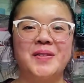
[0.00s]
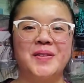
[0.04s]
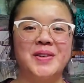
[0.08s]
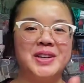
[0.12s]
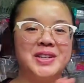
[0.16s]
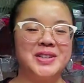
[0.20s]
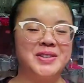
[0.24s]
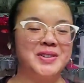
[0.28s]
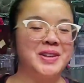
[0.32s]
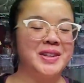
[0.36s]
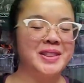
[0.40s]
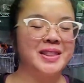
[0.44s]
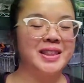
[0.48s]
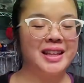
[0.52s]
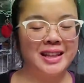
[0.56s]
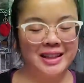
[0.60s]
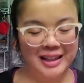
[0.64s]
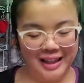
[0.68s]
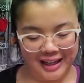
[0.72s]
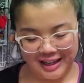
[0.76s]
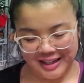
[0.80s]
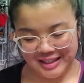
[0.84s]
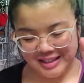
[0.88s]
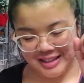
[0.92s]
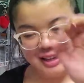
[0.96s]
We're doing the,
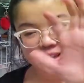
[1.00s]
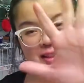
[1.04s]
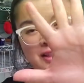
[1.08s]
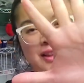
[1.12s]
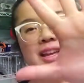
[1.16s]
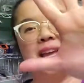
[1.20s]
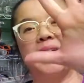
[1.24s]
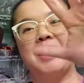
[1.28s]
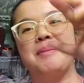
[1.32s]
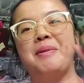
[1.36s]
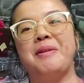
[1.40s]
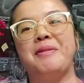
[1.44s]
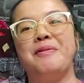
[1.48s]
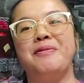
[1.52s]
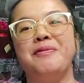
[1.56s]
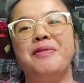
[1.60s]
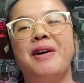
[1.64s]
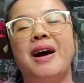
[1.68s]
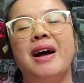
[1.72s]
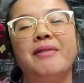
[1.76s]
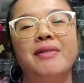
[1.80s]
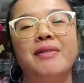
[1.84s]
like I say, the Campaign five